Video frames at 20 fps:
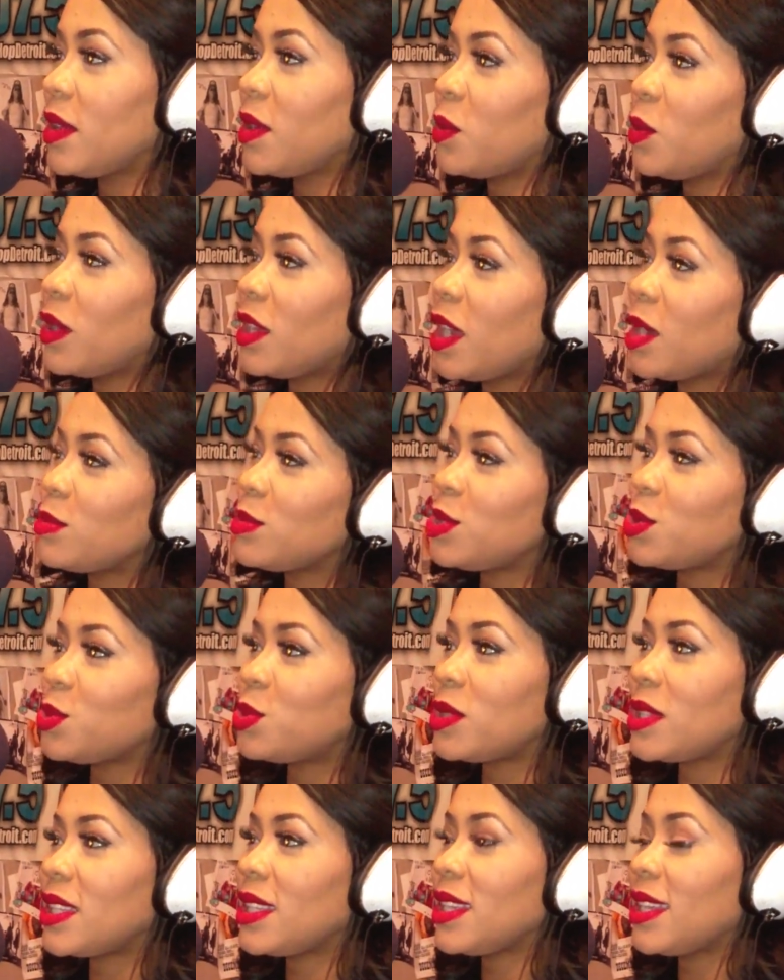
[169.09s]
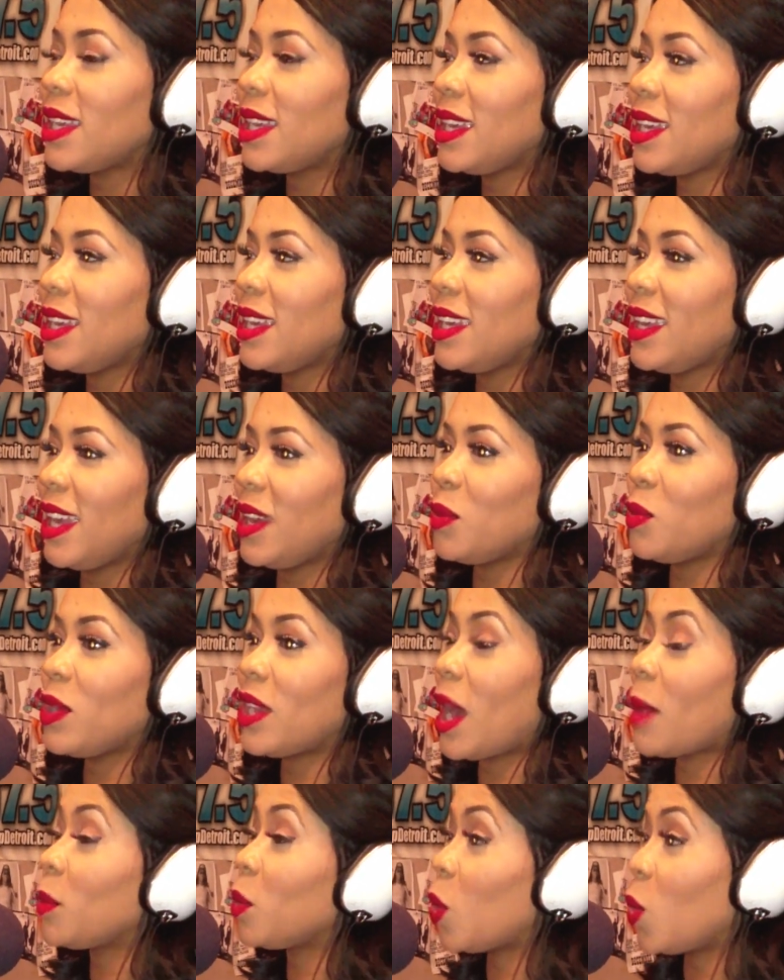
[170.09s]
and what I'm doing and what
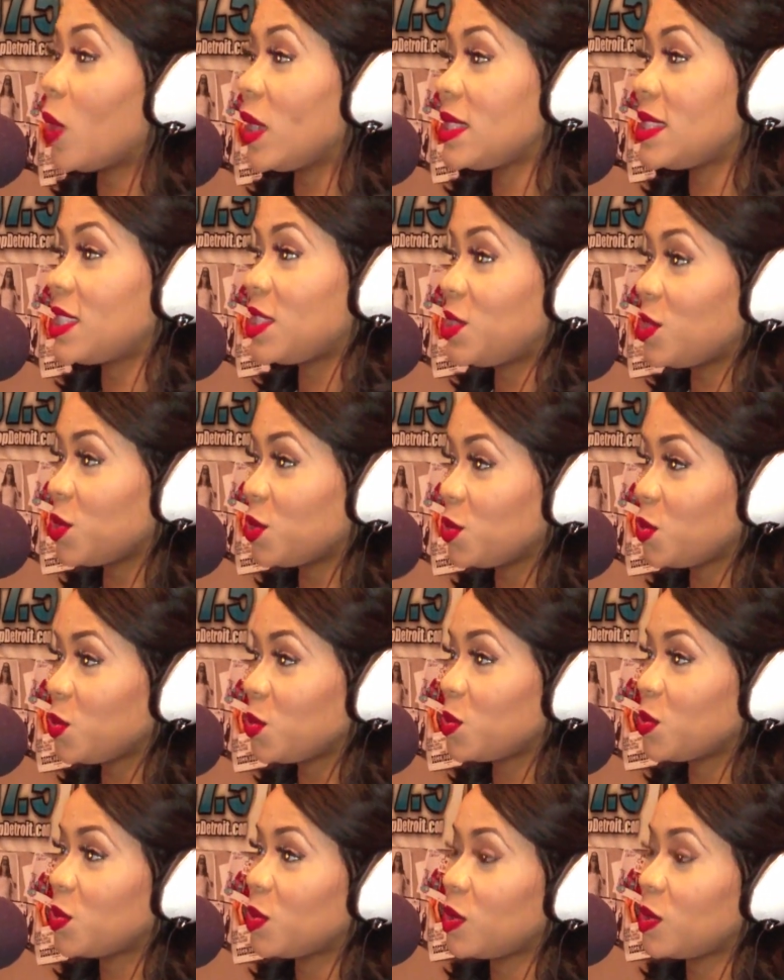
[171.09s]
I'm going to do.